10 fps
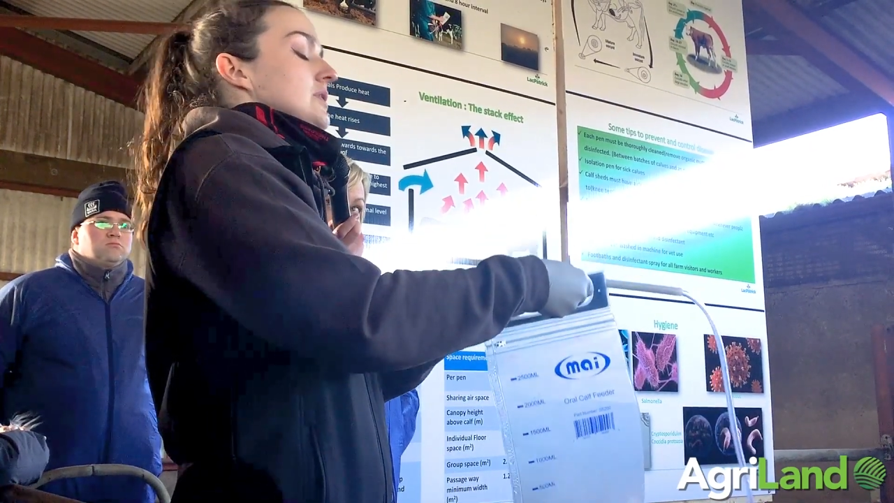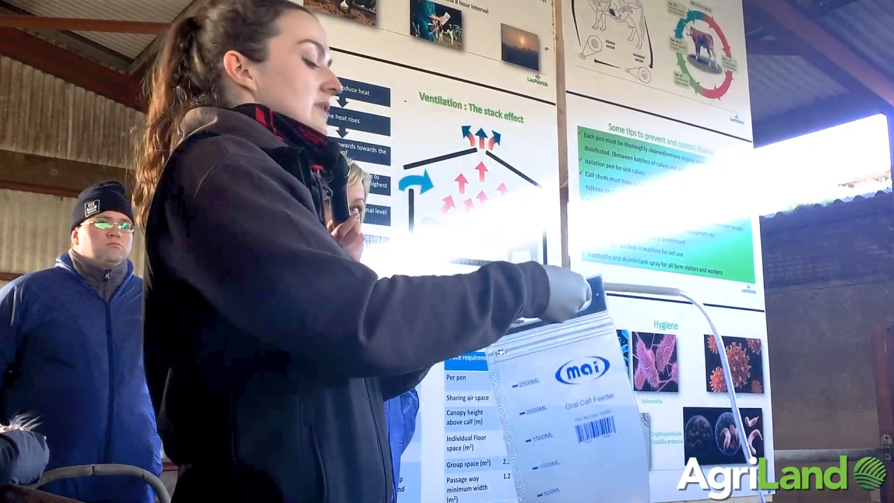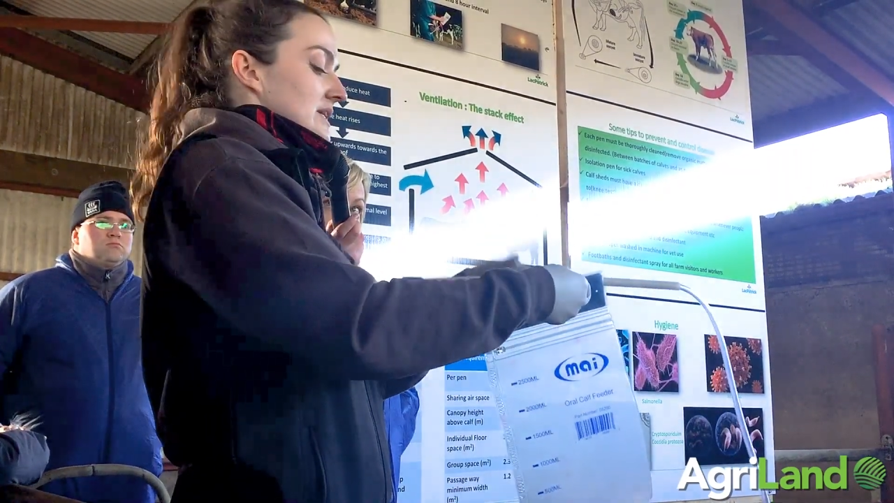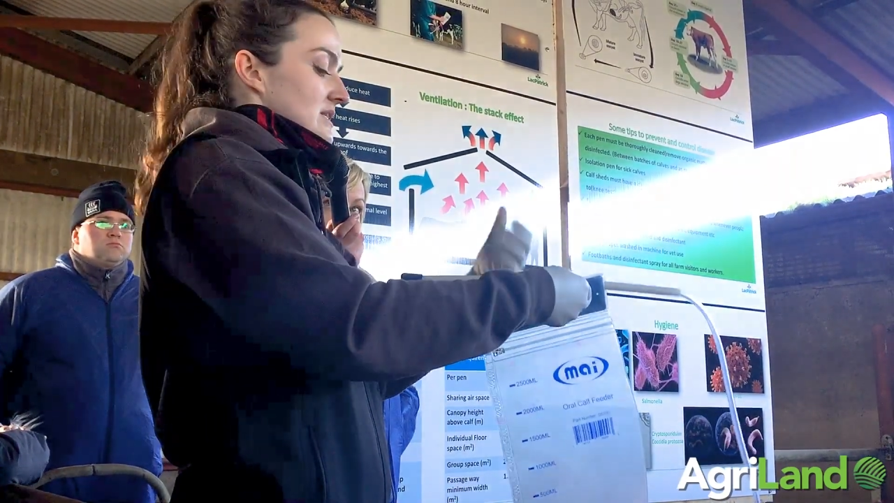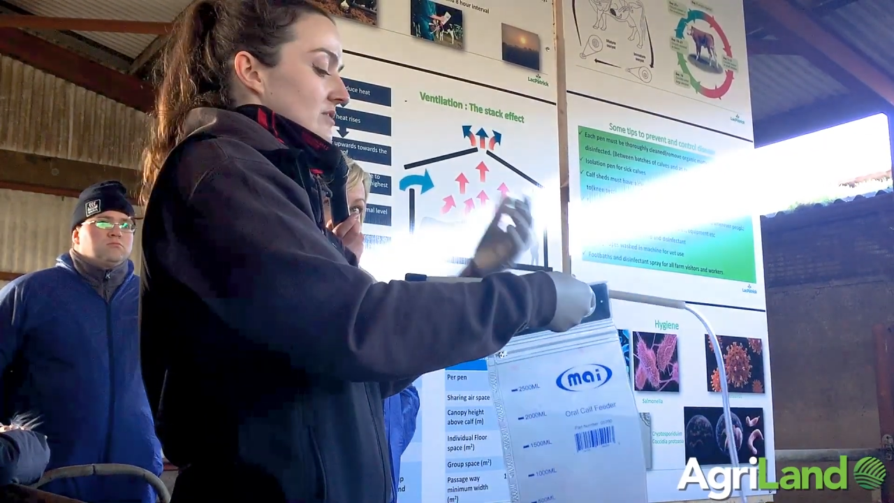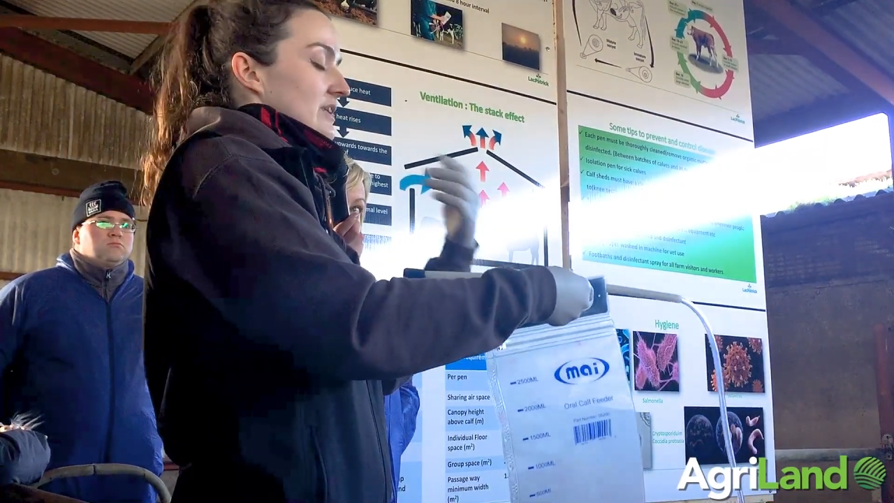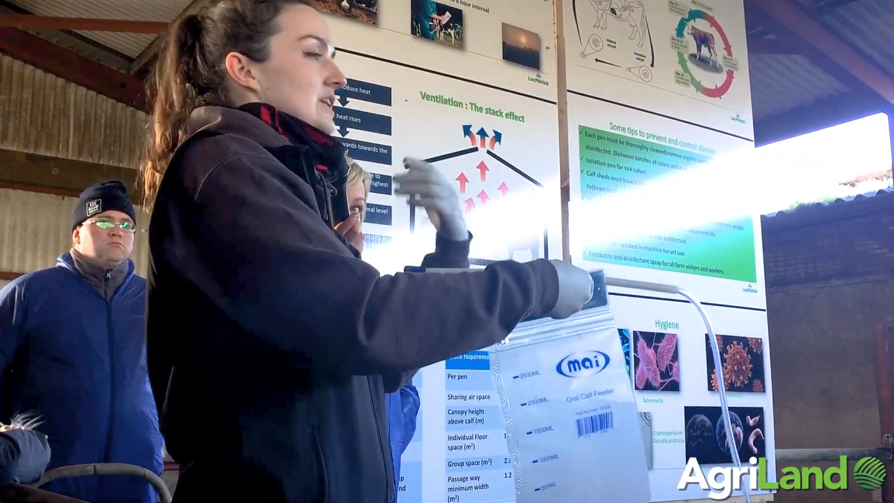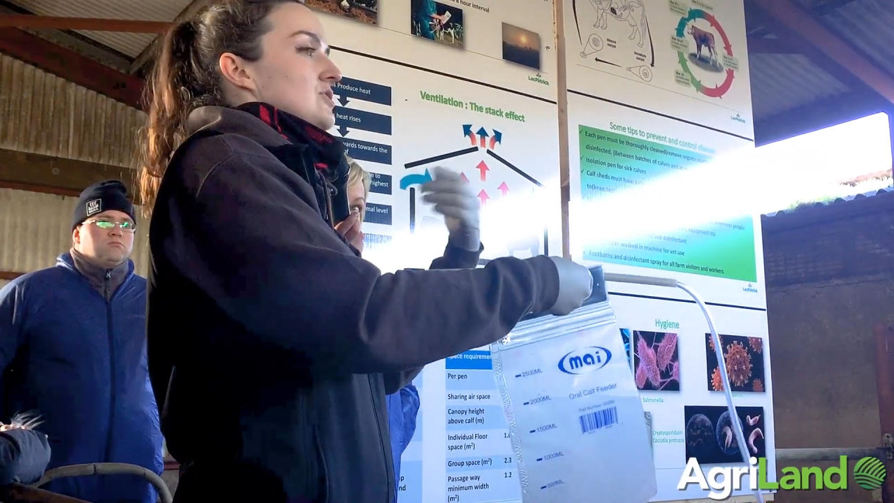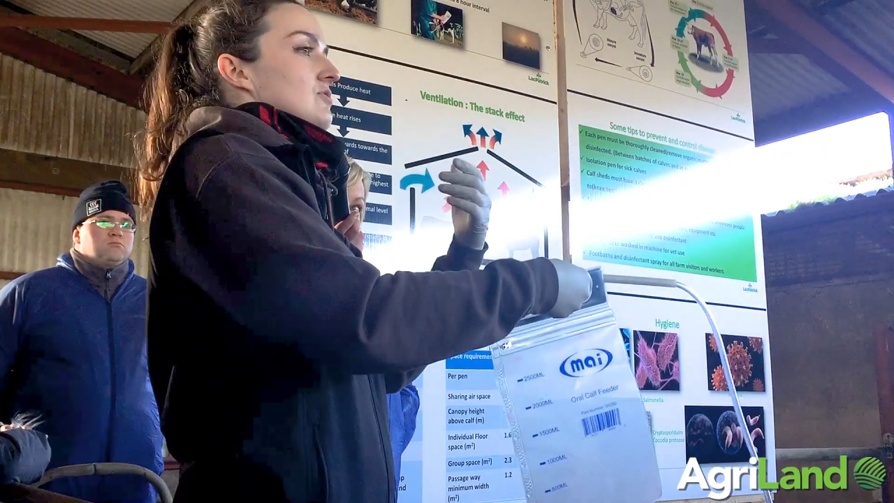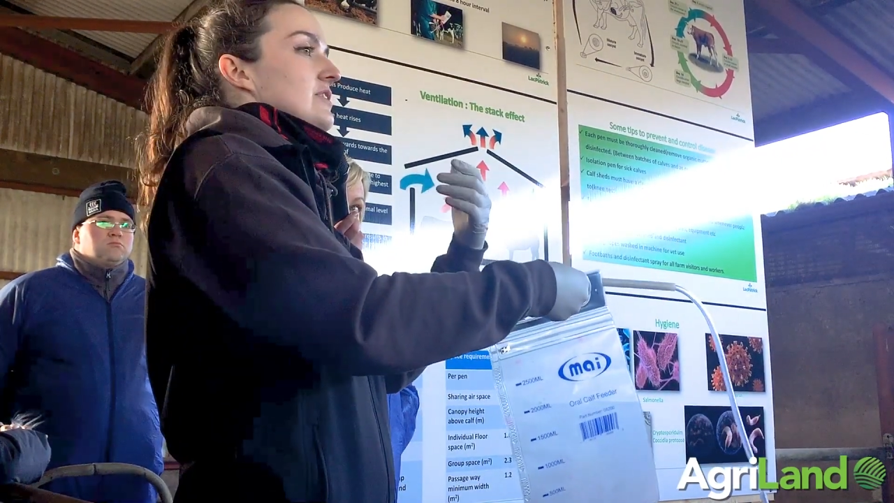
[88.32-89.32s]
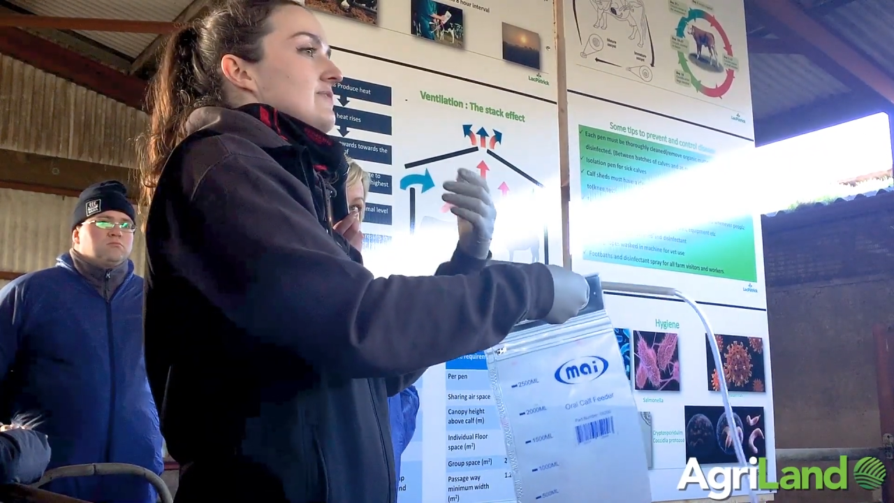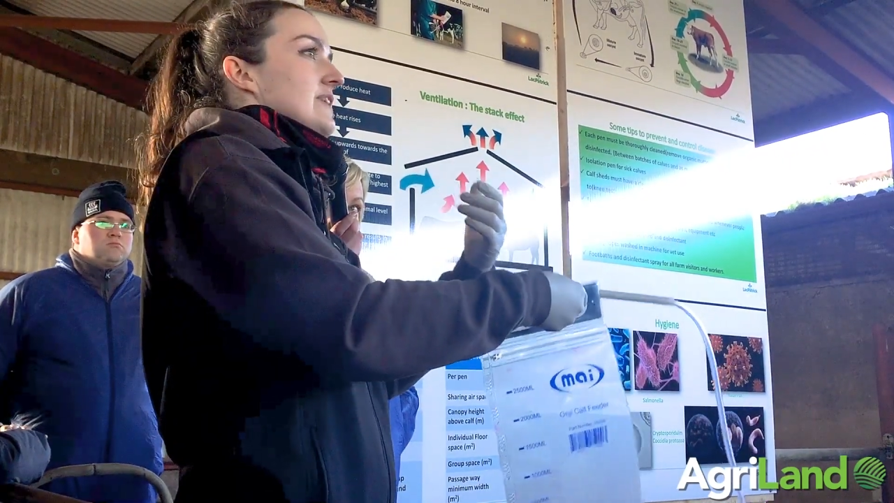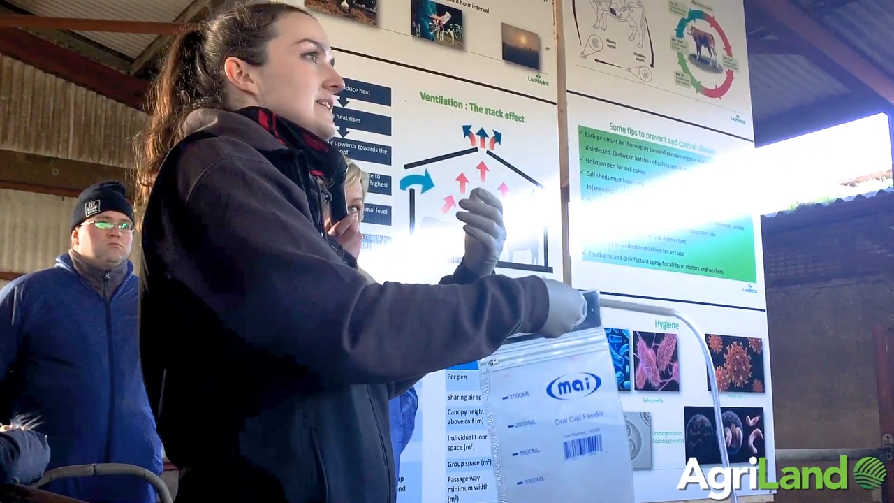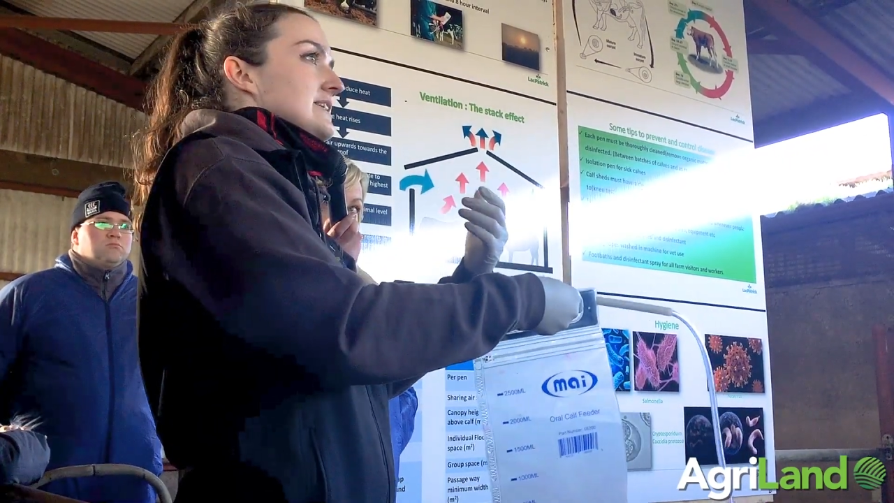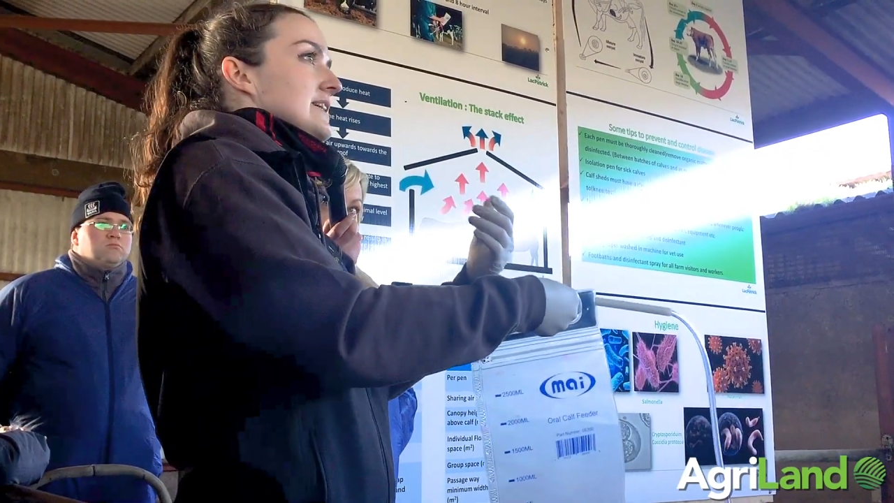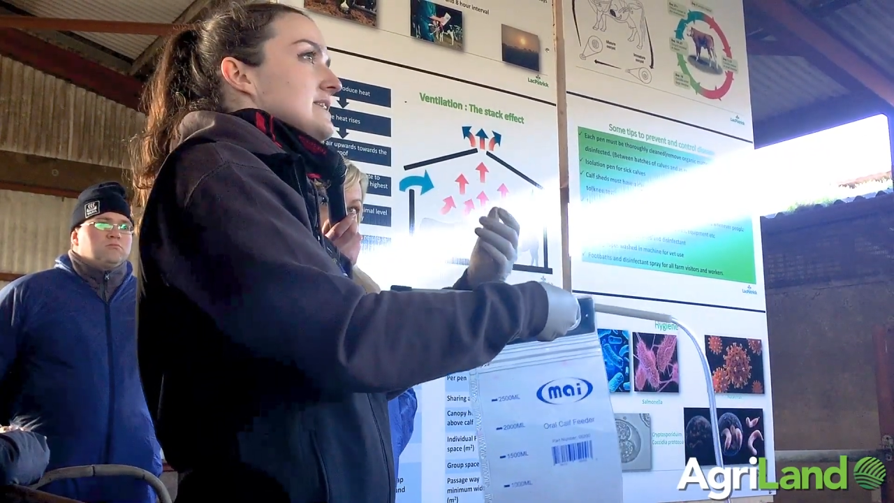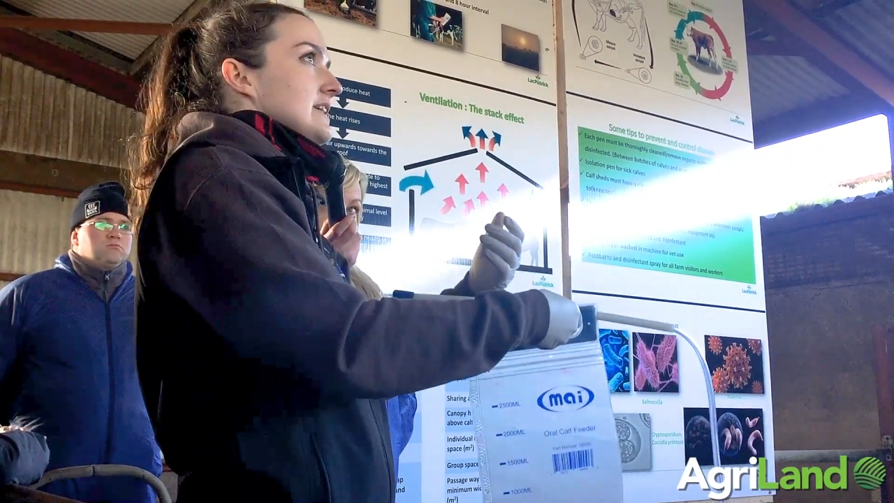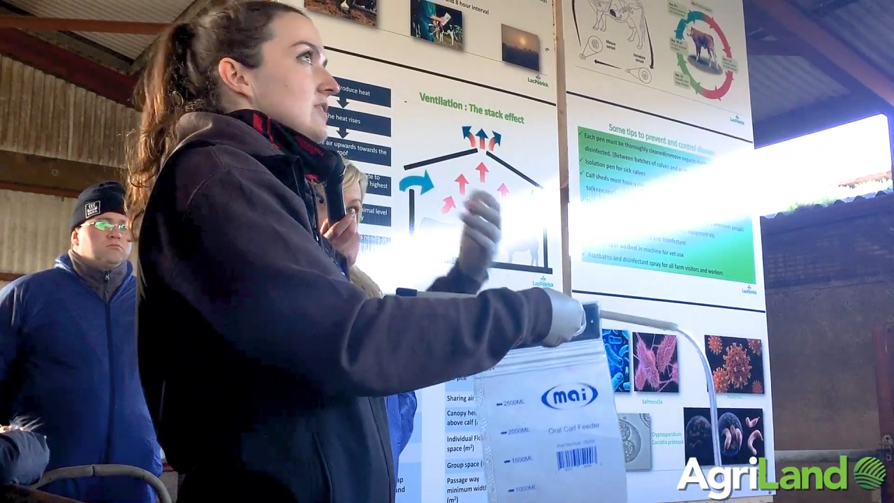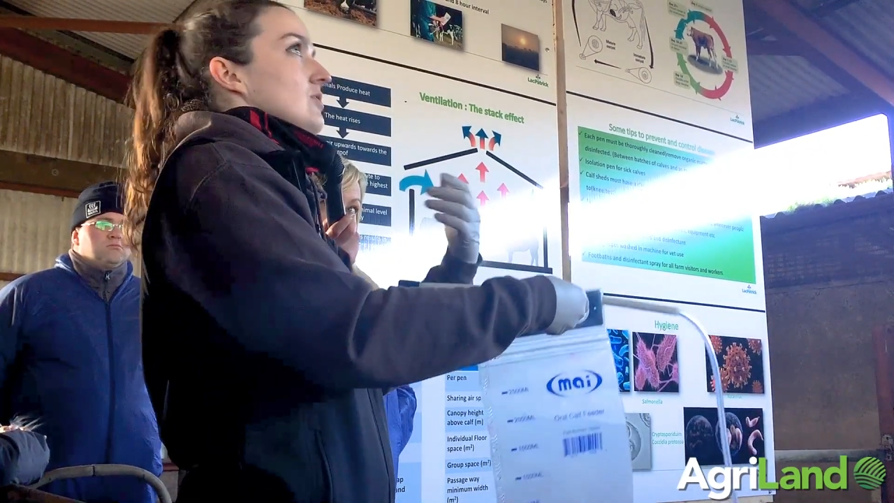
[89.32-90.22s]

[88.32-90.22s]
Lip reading: That's their natural reflex kicks in.